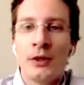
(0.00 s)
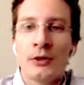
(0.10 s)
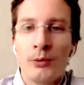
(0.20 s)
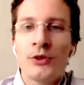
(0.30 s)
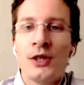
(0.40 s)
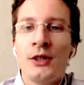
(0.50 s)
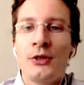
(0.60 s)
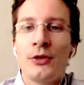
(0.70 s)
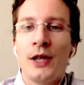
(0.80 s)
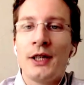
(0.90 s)
So we want to send
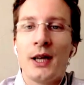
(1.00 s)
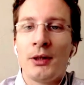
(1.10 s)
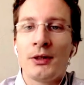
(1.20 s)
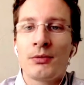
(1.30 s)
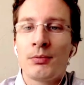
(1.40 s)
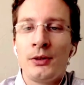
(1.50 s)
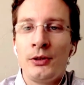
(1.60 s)
it to that tablet